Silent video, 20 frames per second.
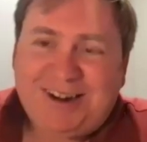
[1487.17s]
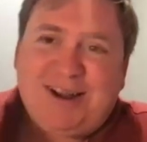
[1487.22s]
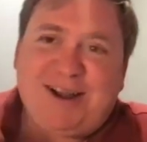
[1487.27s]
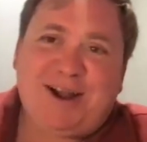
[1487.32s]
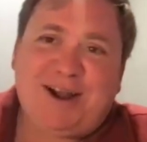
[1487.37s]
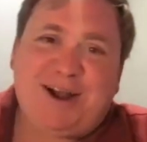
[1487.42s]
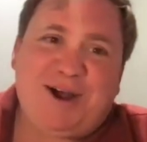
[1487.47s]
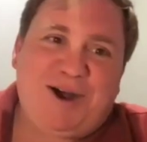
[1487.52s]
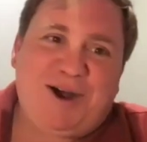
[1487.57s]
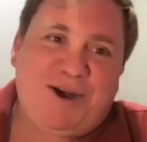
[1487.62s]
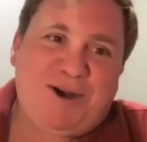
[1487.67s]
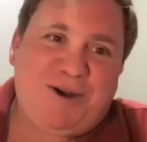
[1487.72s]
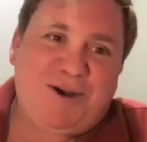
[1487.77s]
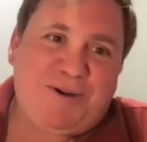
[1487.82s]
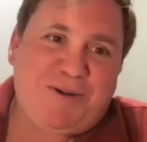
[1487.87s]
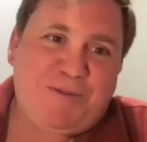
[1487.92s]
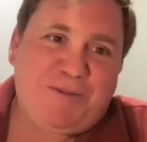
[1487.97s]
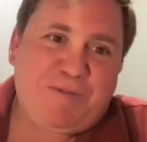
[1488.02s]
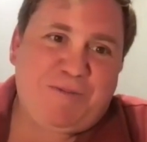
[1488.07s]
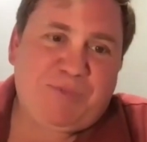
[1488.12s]

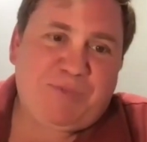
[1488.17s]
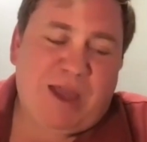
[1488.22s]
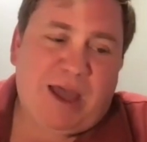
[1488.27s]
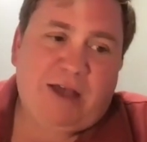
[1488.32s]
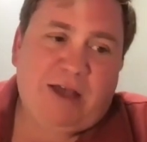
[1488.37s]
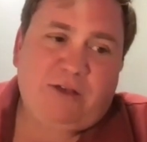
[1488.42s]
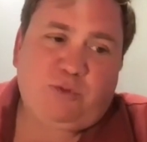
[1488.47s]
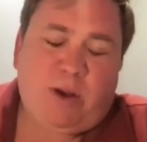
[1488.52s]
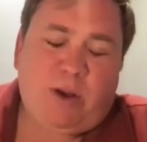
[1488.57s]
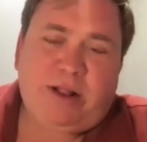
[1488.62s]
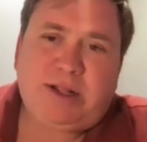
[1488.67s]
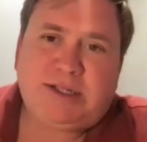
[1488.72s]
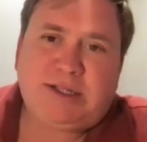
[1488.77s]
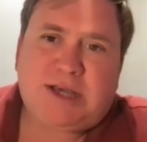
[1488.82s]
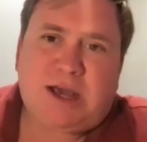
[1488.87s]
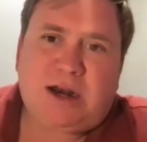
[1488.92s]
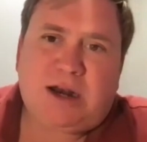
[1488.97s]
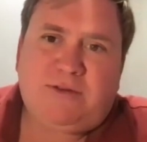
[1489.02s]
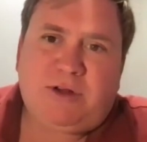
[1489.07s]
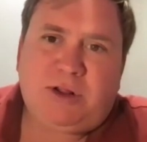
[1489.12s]
as well as
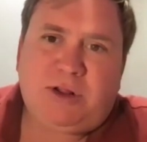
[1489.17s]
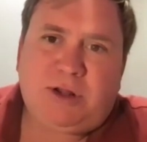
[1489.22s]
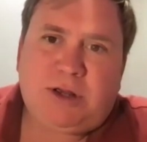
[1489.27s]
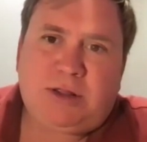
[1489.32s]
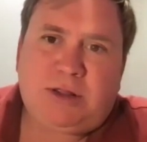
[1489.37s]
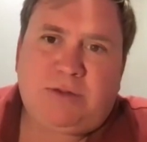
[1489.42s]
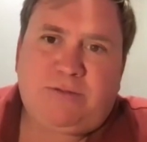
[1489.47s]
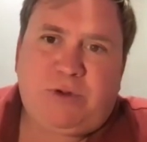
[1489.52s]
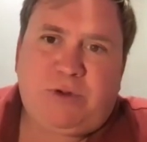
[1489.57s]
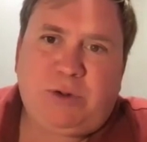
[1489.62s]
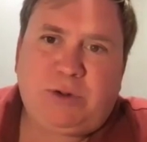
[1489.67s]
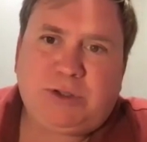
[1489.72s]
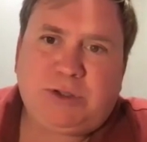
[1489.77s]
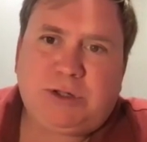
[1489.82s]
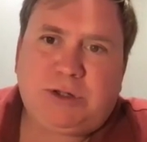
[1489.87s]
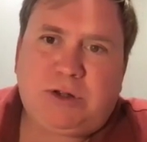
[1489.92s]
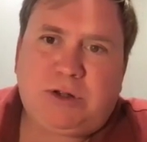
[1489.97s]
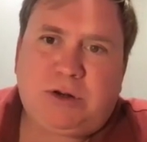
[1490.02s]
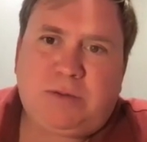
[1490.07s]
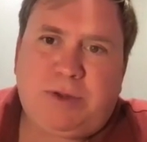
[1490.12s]
kind of a look at the future, a
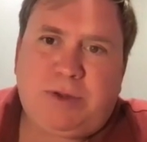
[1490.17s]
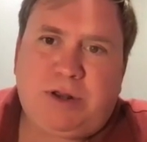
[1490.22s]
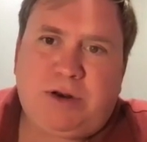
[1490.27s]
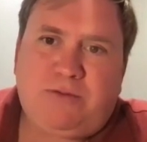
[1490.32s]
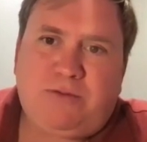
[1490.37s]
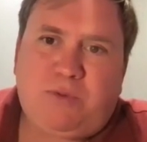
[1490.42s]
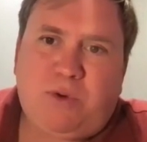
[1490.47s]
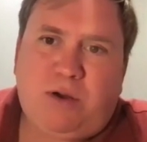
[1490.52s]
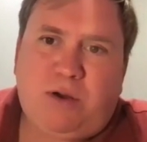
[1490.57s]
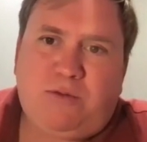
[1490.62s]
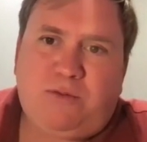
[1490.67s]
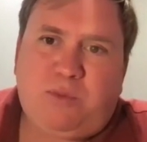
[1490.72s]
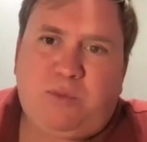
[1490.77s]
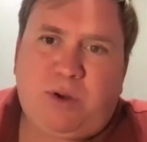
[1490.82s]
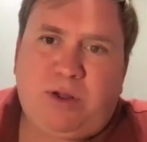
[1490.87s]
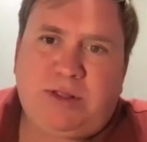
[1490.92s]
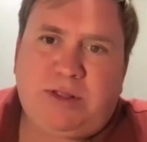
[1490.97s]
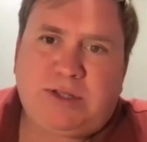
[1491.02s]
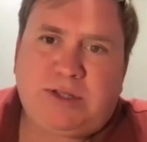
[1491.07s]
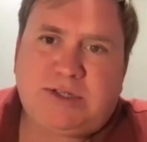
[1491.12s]
little bit of
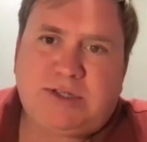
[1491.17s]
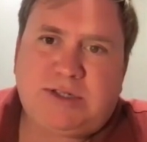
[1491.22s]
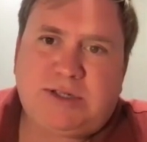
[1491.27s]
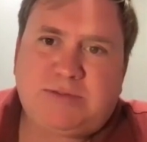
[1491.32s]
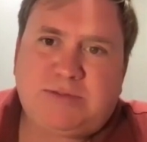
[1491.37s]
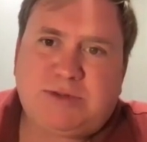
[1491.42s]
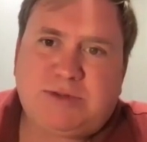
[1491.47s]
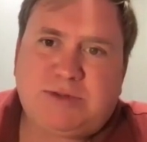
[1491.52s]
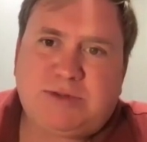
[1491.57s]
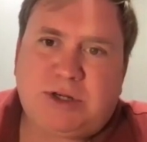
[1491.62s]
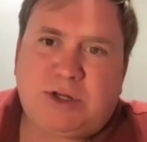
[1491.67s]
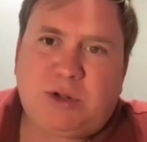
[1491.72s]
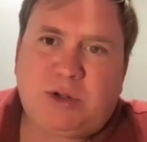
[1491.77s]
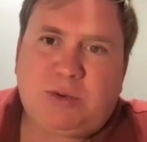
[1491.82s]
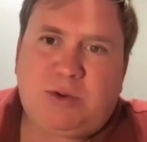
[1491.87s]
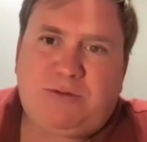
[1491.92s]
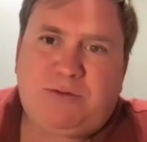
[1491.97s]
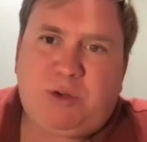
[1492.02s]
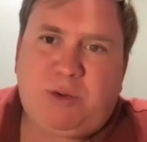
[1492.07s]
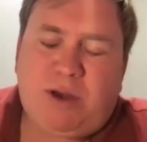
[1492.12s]
what the systems can do
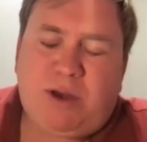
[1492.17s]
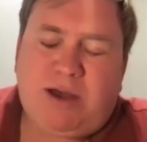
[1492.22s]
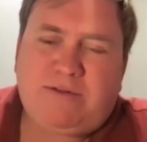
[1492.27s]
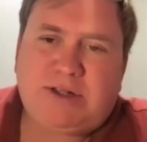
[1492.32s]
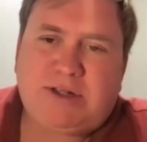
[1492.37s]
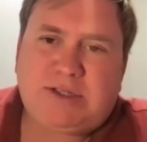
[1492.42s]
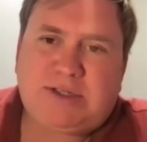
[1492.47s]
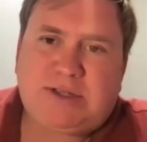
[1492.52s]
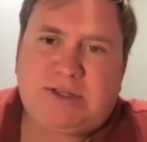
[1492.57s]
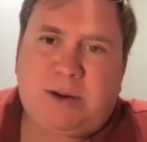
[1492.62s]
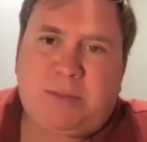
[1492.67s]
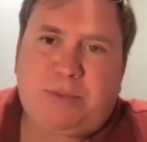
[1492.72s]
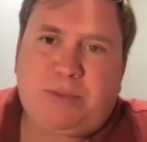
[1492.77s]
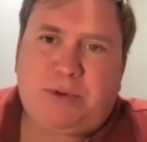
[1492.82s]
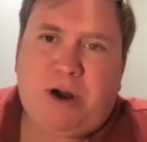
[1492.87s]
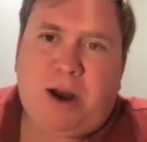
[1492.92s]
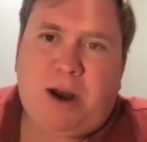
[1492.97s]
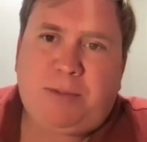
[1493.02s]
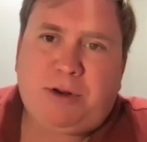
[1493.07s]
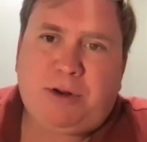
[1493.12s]
if you have it set up
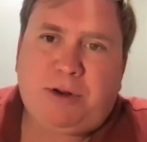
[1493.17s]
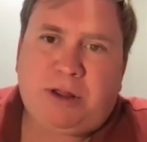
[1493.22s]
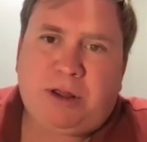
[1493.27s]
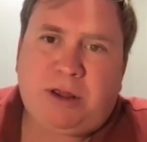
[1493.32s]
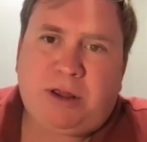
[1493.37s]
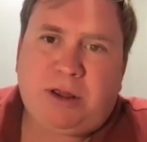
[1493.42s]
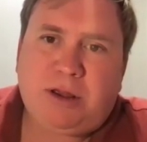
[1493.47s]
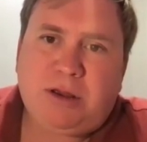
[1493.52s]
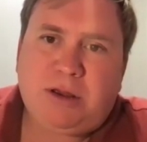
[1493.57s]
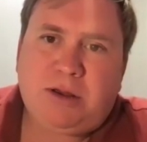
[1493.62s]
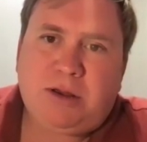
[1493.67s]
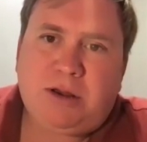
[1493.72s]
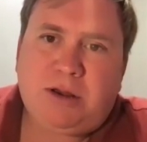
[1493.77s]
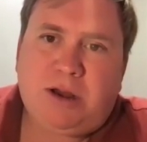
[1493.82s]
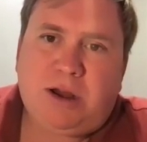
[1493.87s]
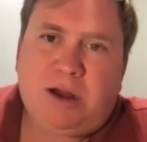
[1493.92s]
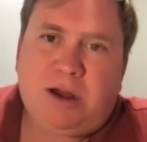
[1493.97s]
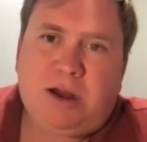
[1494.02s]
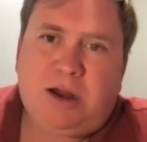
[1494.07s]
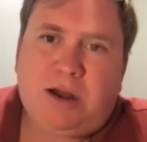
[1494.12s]
properly,
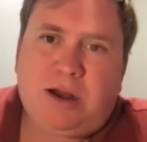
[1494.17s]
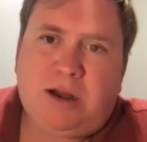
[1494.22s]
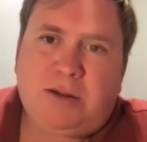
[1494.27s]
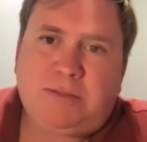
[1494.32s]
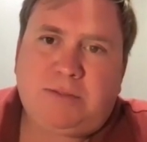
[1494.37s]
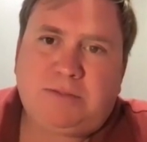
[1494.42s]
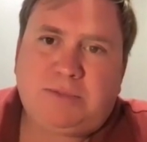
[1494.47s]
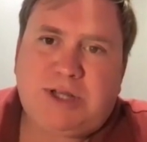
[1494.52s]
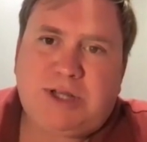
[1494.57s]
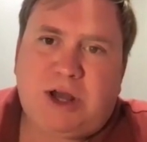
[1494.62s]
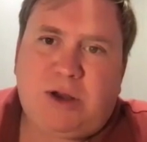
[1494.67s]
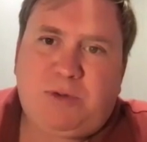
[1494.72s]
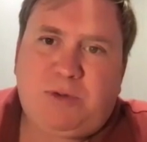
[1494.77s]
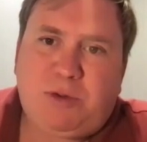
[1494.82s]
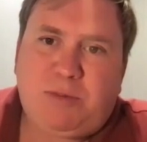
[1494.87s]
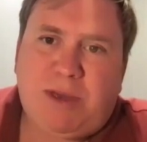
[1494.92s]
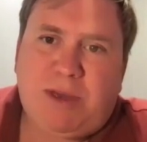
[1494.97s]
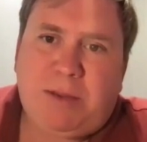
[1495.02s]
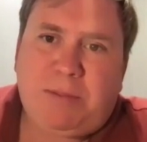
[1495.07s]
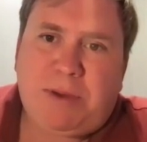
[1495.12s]
to help you
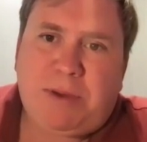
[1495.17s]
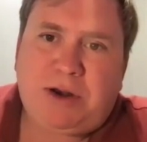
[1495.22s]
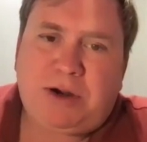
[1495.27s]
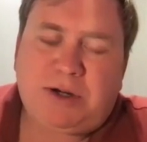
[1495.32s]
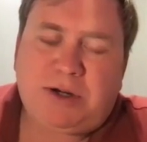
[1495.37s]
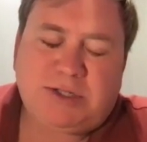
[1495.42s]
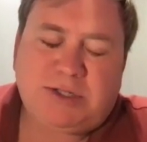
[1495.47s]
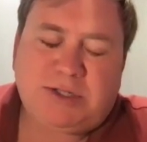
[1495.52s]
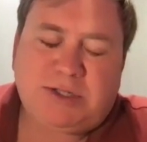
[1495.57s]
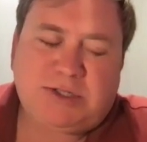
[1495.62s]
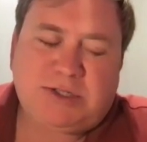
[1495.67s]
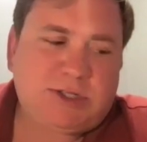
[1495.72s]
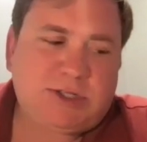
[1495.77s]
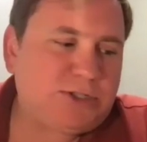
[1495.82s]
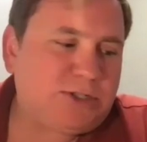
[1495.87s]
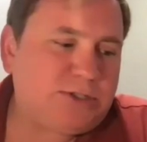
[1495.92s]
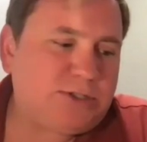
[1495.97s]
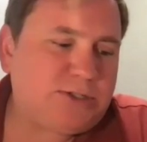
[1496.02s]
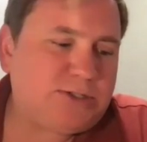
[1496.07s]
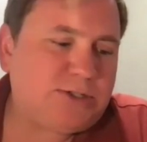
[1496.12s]
make better
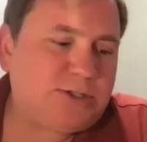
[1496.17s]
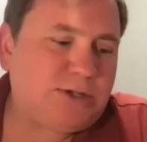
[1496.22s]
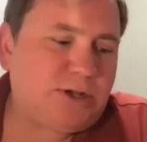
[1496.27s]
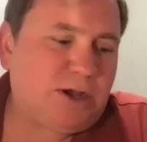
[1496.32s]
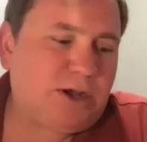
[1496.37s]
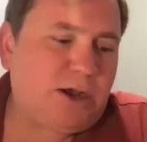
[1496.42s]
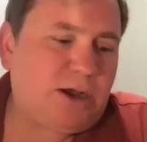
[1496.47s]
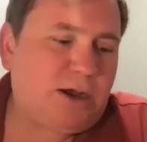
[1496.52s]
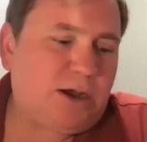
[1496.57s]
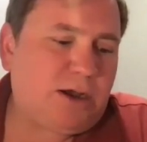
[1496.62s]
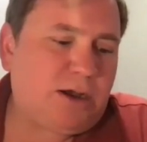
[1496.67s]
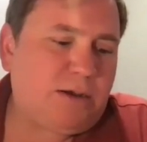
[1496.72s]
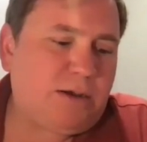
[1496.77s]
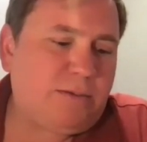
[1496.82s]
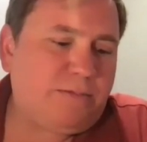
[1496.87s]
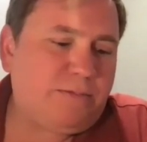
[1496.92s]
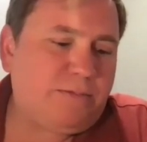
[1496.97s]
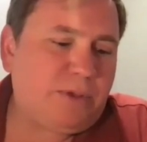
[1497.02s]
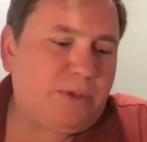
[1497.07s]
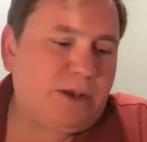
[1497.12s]
decisions
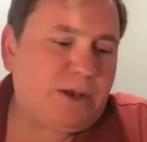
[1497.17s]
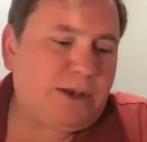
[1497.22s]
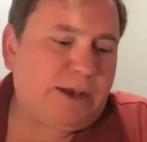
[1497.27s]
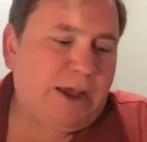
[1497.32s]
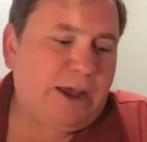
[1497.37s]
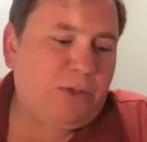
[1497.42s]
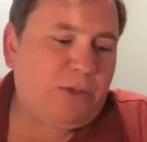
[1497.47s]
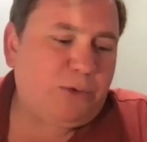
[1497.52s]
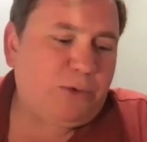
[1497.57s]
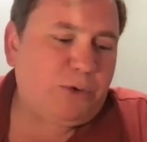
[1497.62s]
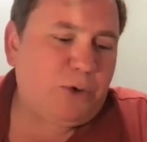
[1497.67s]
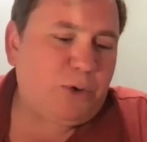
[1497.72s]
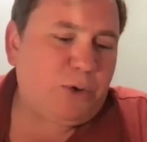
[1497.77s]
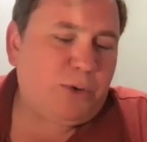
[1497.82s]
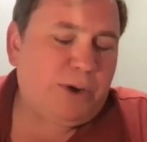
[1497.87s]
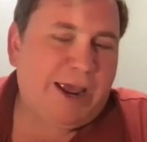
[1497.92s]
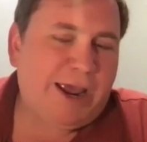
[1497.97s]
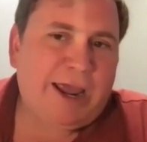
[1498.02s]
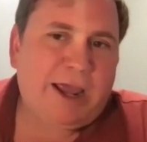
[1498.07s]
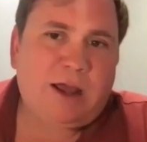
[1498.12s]
down the
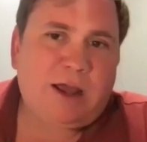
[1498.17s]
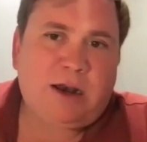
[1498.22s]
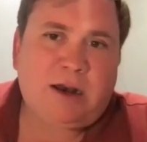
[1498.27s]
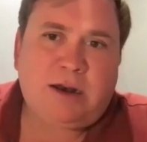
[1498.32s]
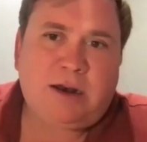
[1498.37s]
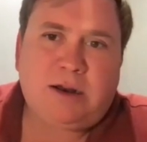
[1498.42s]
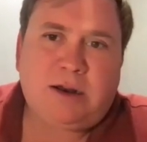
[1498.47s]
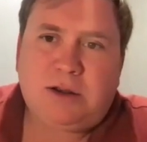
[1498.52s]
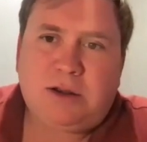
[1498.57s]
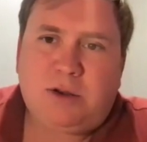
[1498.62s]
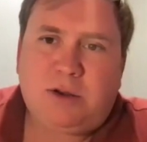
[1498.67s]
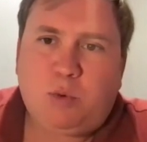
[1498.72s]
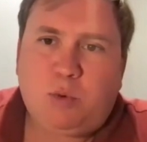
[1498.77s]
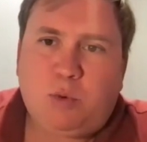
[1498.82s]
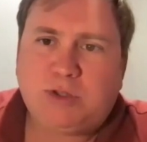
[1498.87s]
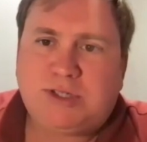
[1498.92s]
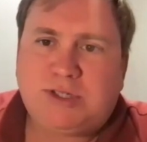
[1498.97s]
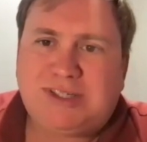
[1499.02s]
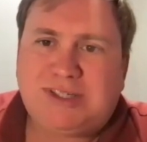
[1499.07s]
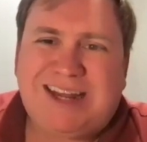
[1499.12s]
road and more
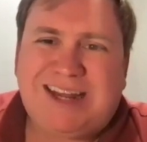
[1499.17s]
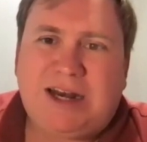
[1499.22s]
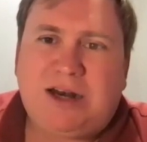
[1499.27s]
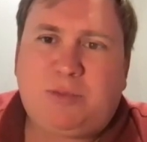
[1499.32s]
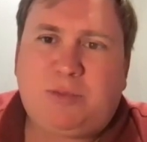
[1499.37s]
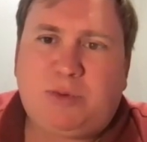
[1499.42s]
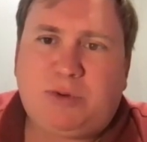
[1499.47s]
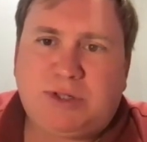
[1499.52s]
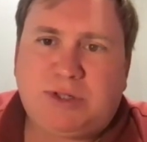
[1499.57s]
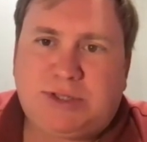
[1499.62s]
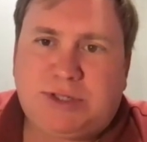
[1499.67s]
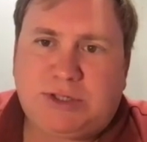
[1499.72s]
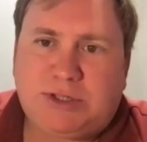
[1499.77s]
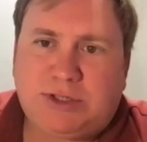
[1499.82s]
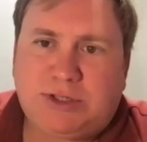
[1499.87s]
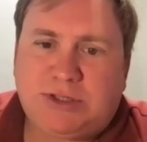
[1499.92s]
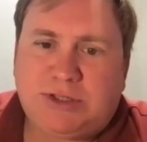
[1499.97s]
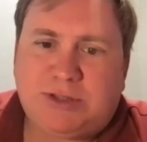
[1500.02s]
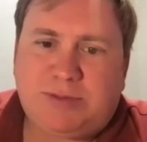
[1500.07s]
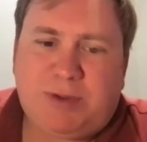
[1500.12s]
sustainable
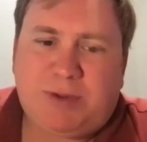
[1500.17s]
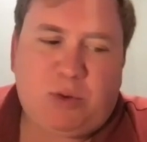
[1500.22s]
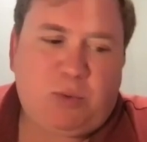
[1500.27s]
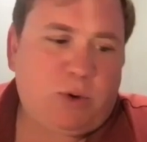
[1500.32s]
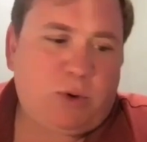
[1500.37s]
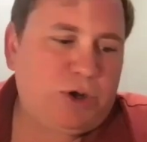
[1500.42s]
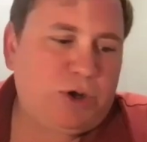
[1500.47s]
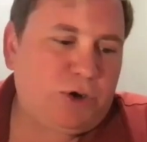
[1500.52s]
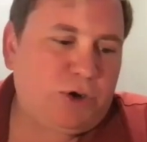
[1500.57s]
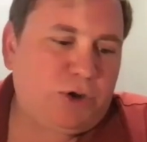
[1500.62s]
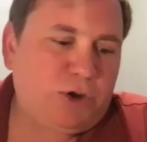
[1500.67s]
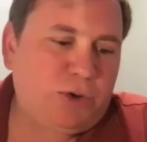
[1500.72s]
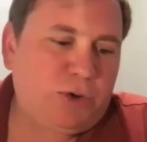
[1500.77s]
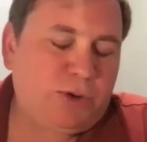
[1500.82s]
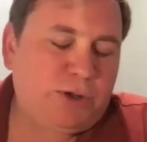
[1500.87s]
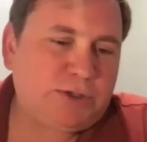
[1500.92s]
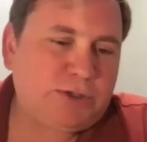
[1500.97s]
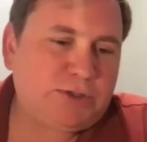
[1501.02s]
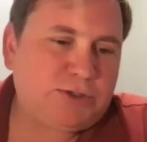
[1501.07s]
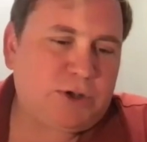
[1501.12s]
decisions about what you're
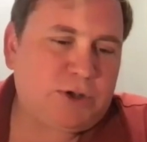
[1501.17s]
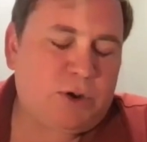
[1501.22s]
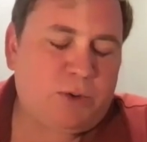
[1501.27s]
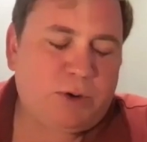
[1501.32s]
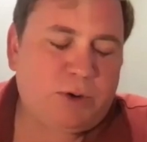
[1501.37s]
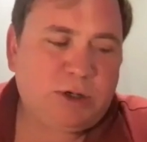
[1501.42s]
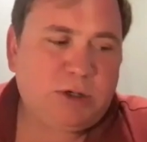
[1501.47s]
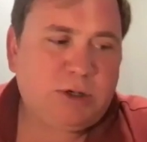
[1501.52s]
doing. So